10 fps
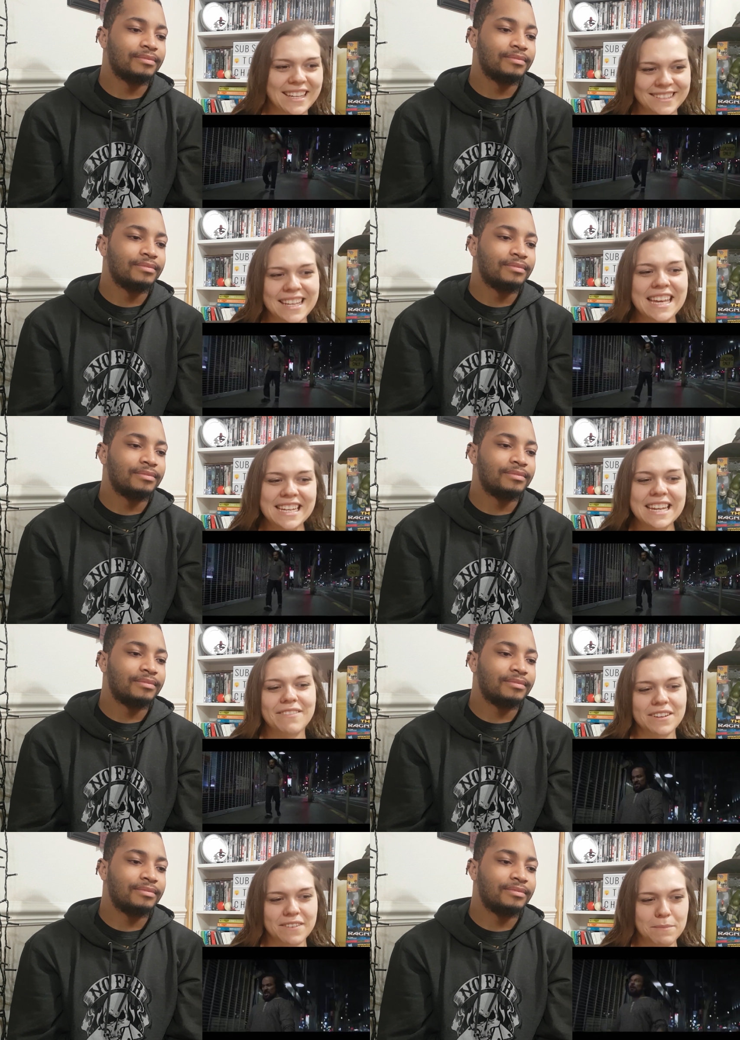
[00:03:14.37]
Speaker 1: So he's
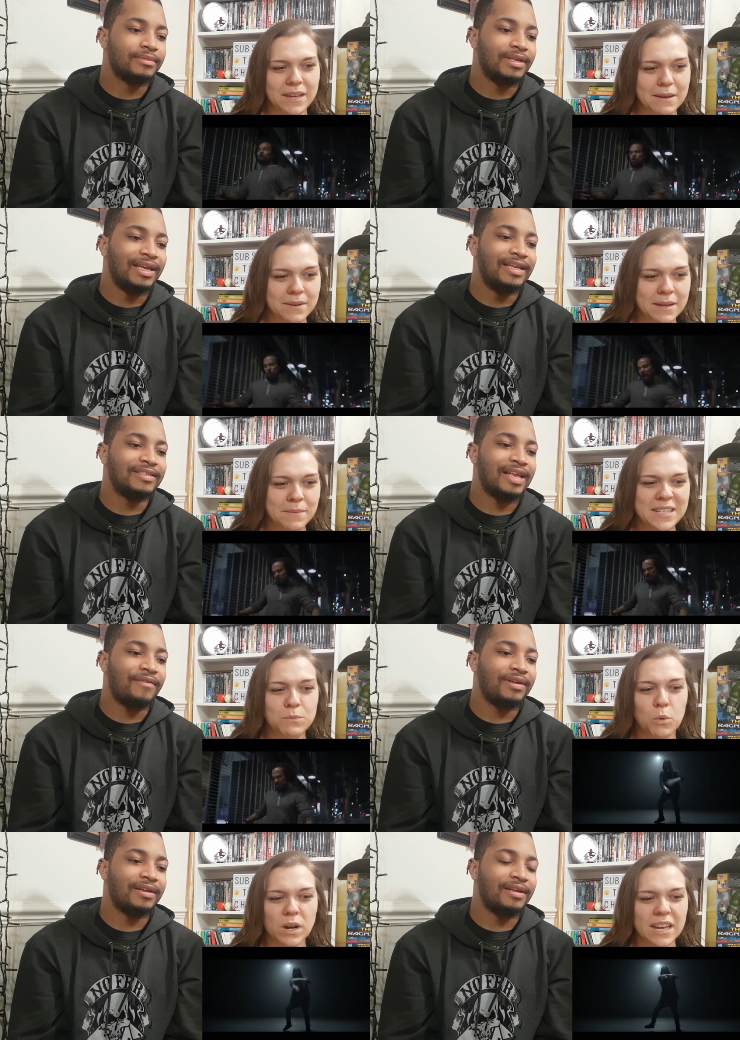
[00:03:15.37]
having fun being Eminem. He's,
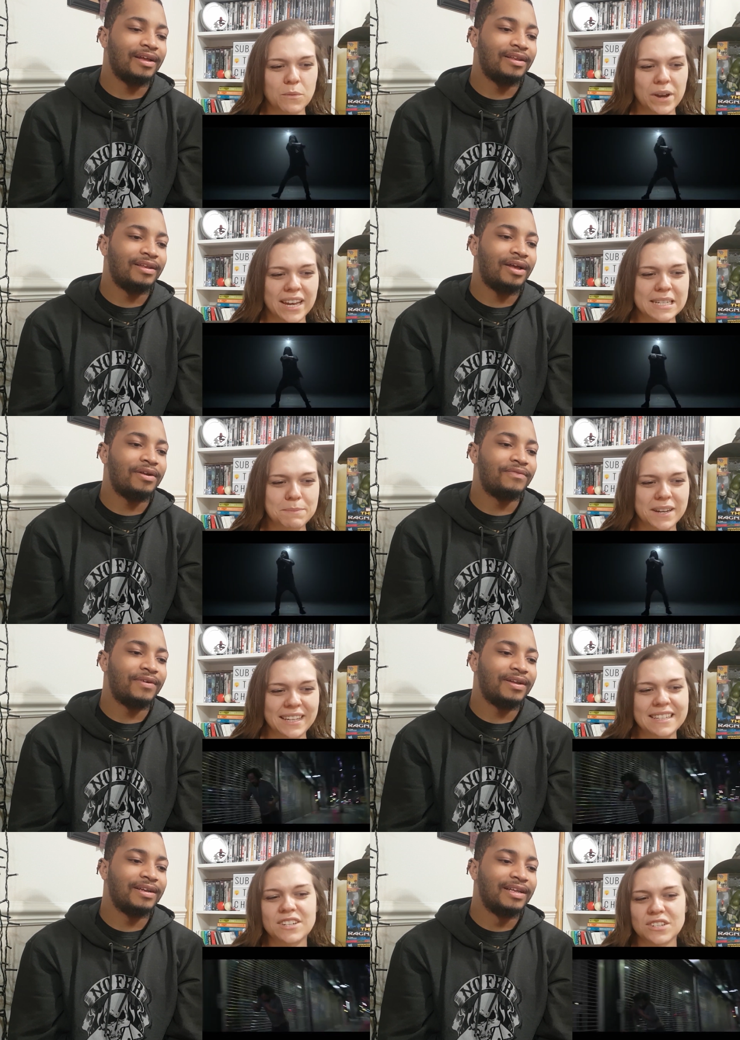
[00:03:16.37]
he's walking weird,
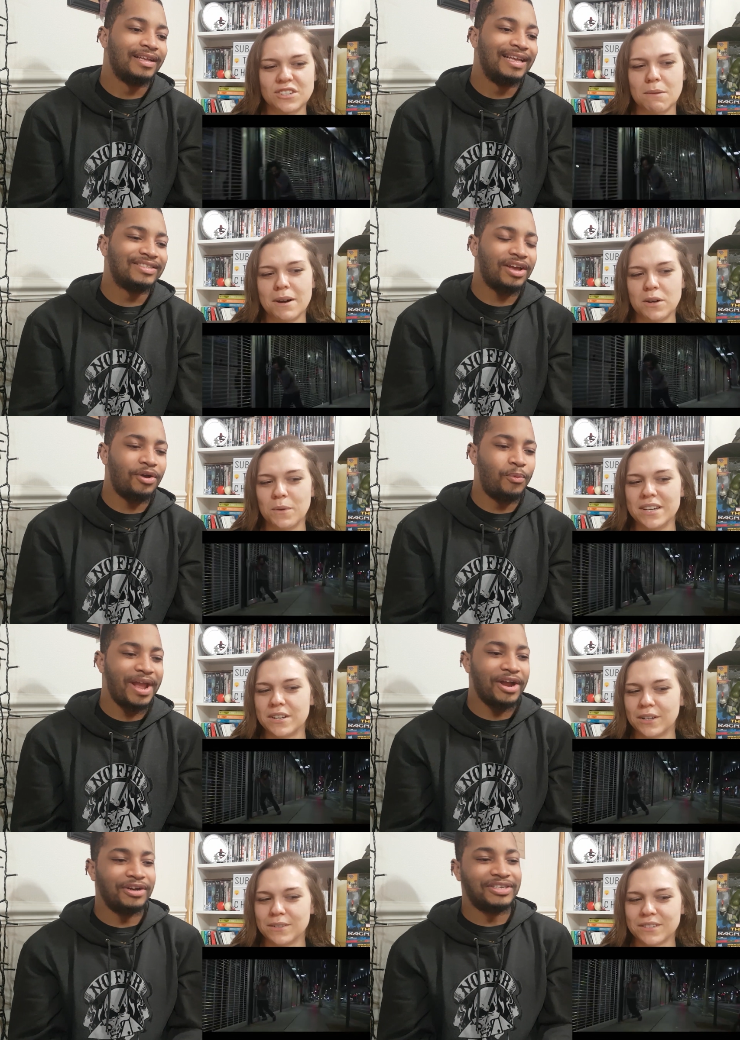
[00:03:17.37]
but he did just jump. He's got a
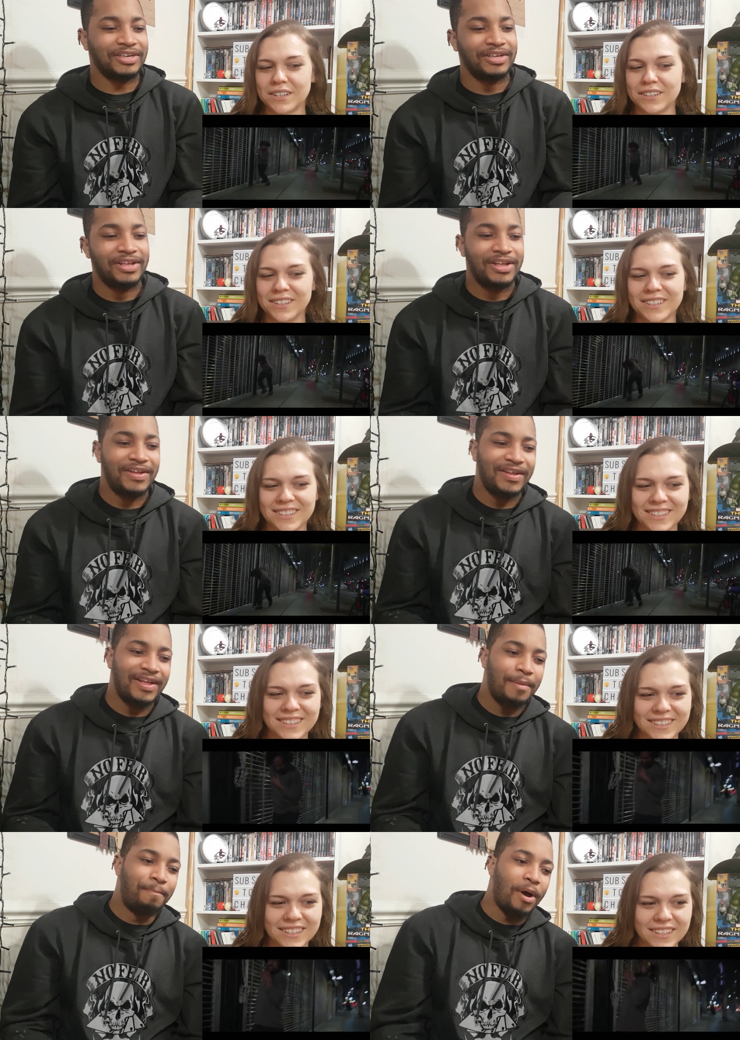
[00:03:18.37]
Speaker 2: weird so.
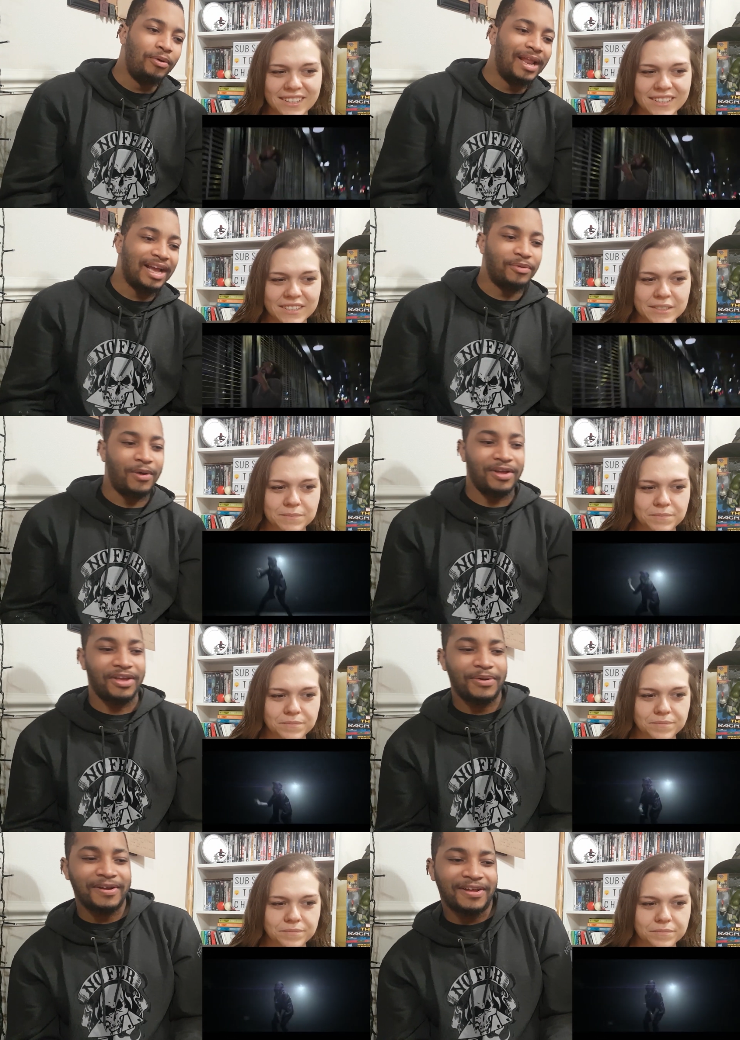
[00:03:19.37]
bow-legged
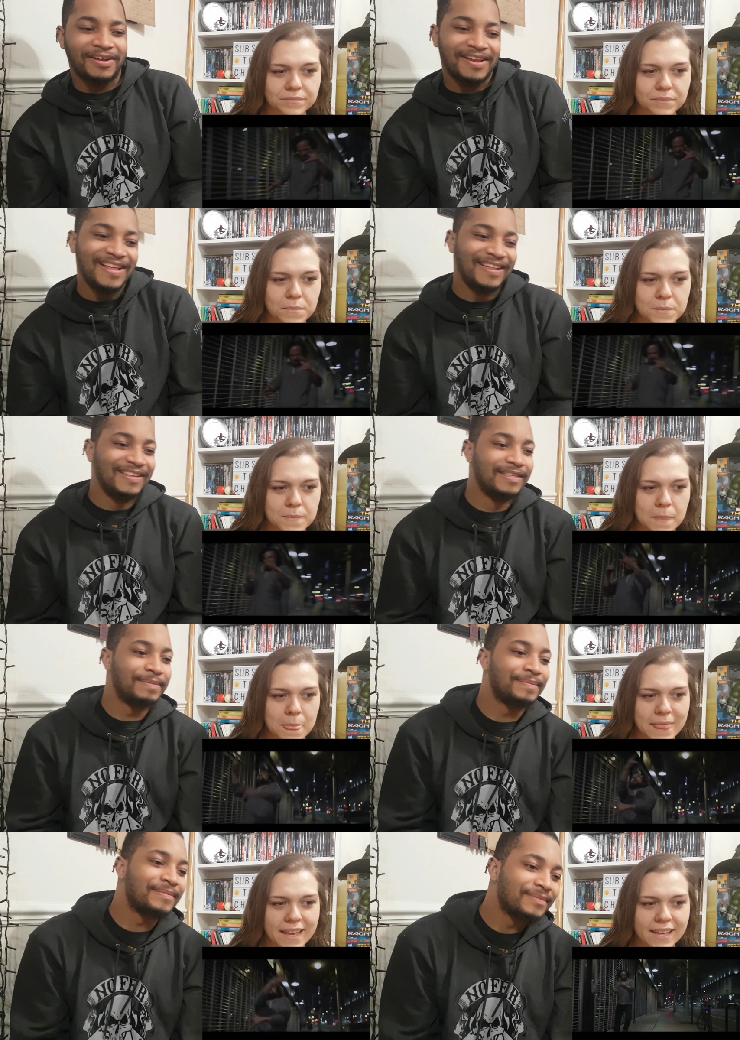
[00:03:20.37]
walk going on.
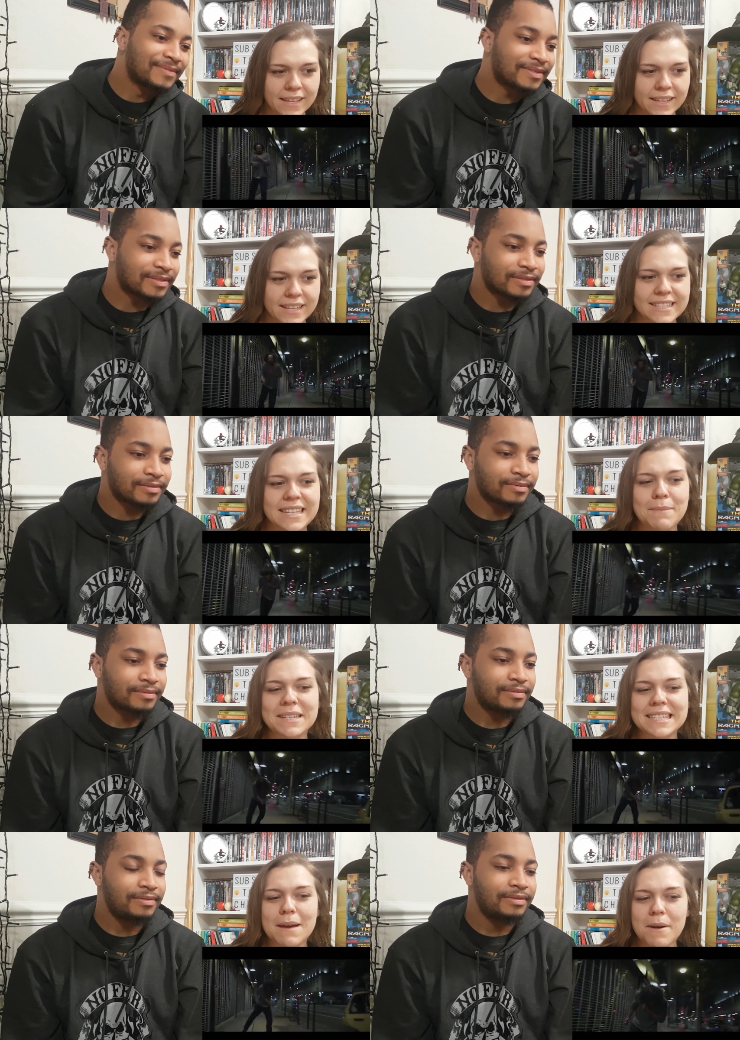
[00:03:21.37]
Speaker 1: See,
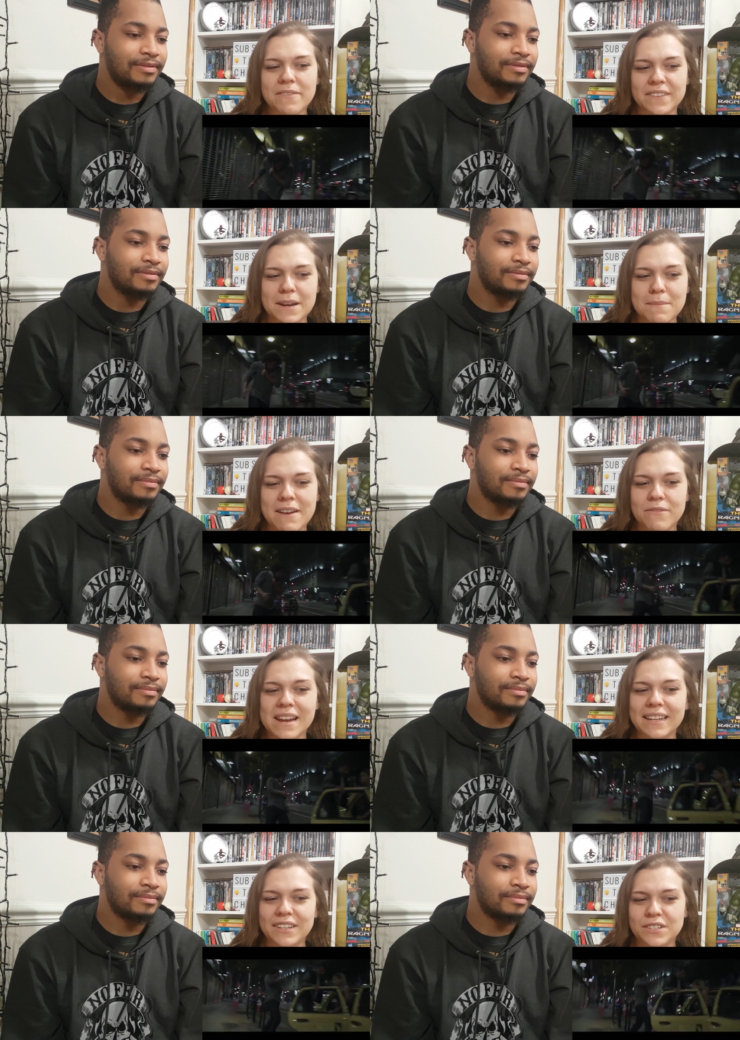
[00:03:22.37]
but some of them have
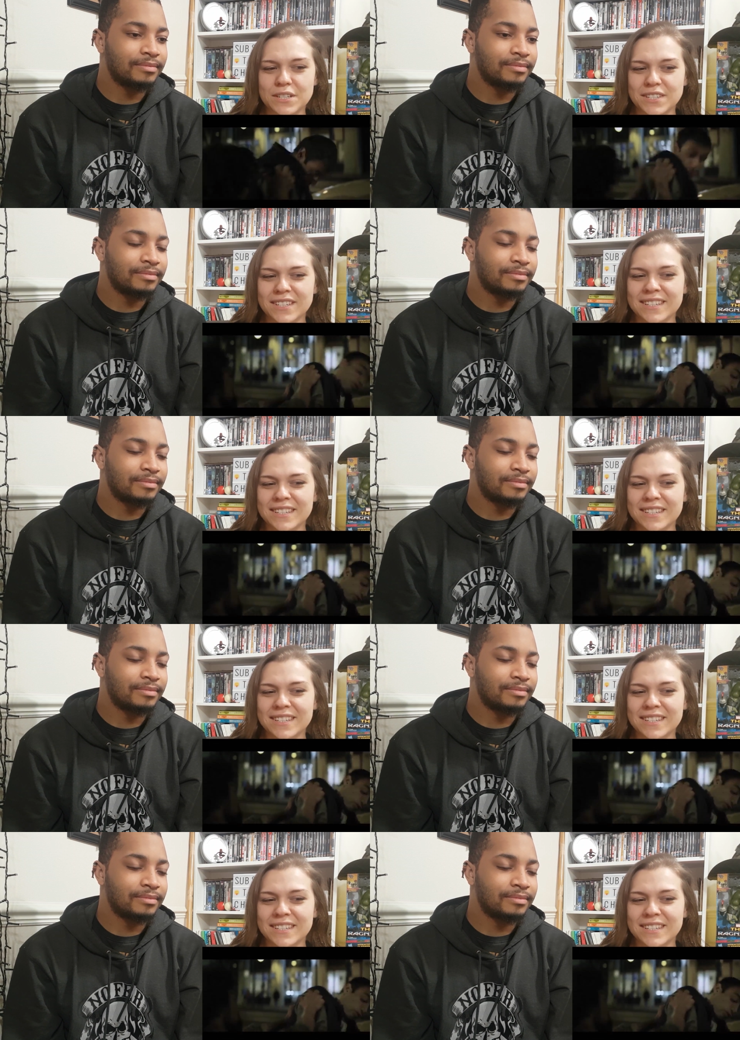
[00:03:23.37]
real issues.